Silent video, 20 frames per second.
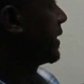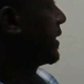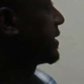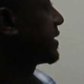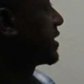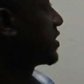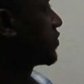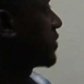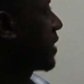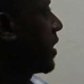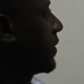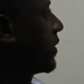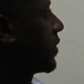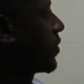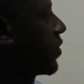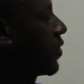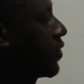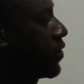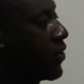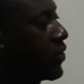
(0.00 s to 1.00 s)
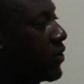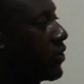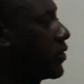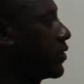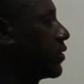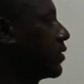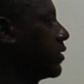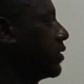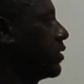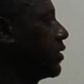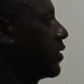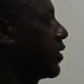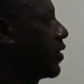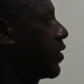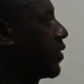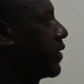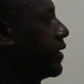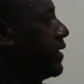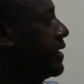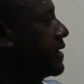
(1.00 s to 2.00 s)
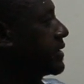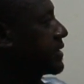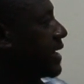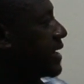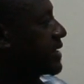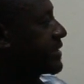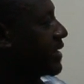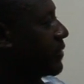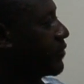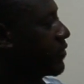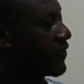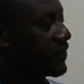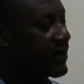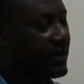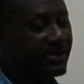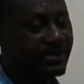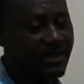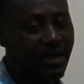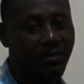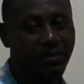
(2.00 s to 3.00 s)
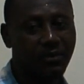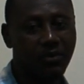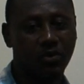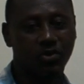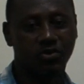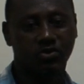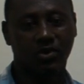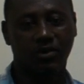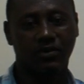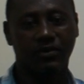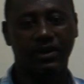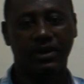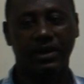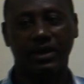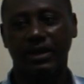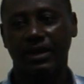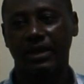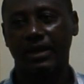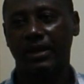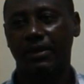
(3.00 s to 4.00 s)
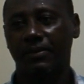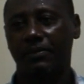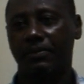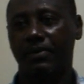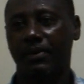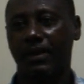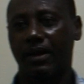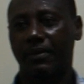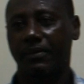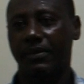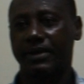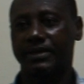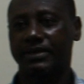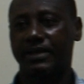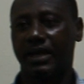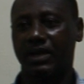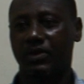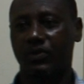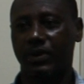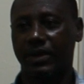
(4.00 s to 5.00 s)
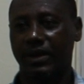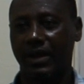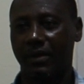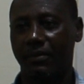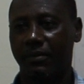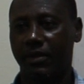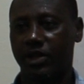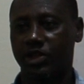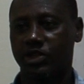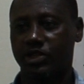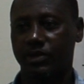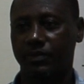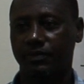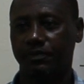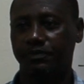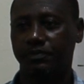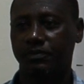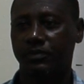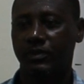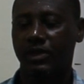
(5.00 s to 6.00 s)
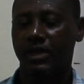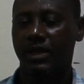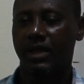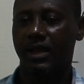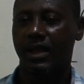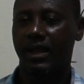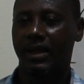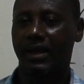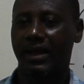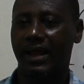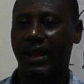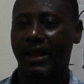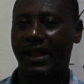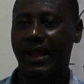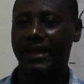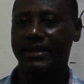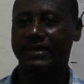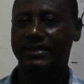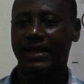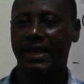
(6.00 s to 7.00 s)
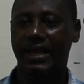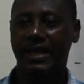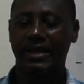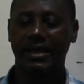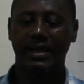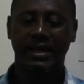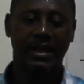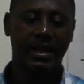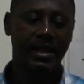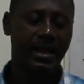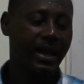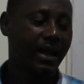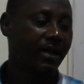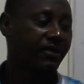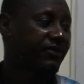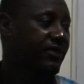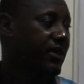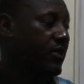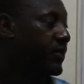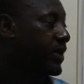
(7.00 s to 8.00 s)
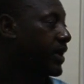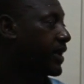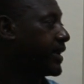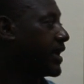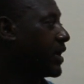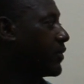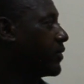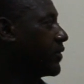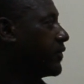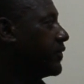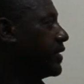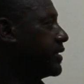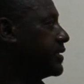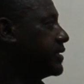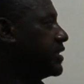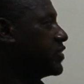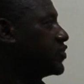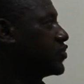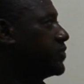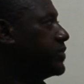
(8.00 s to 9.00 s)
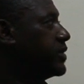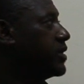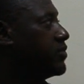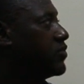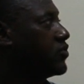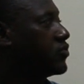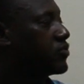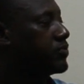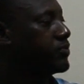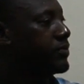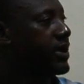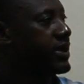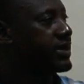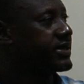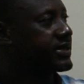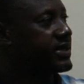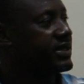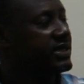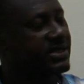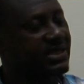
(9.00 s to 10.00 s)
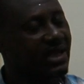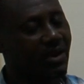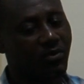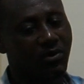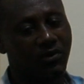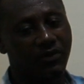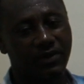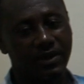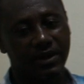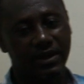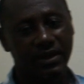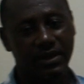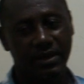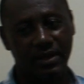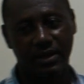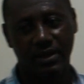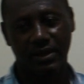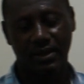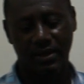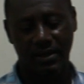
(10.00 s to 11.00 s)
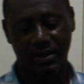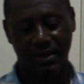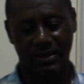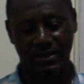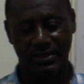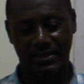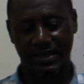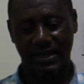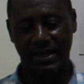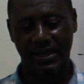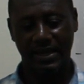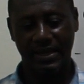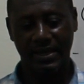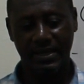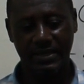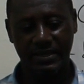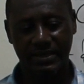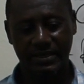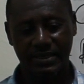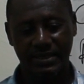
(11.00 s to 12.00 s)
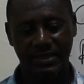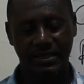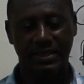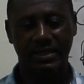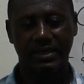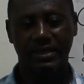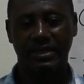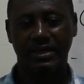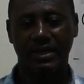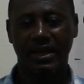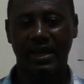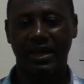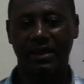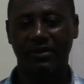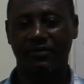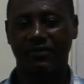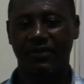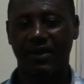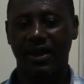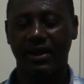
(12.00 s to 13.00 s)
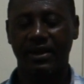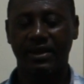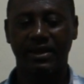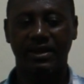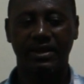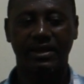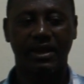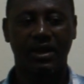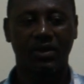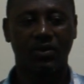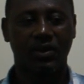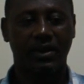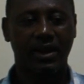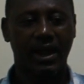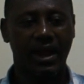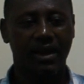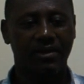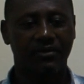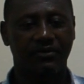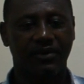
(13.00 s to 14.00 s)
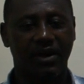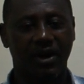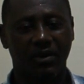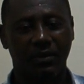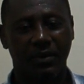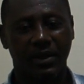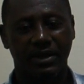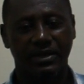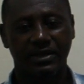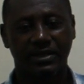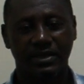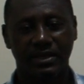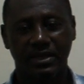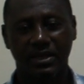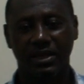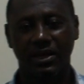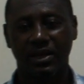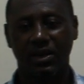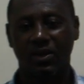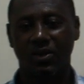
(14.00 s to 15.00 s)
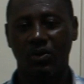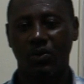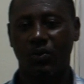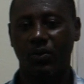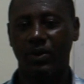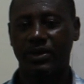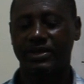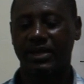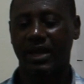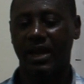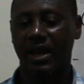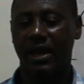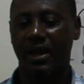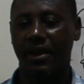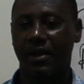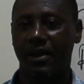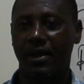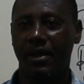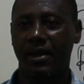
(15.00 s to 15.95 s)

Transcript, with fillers: this is what we call, or these are some of the examples of the pyramids that we can mention. And like I said, after we are done with this, they should be able to mention some of the things that they find in their local environment, which are